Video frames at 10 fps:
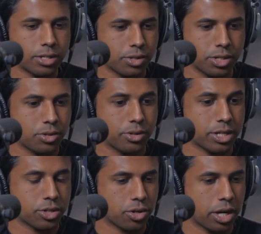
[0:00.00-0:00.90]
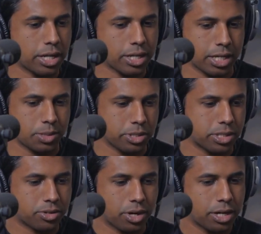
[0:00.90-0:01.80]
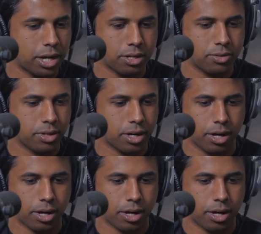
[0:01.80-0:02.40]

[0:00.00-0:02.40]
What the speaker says: So there's no explicit training data.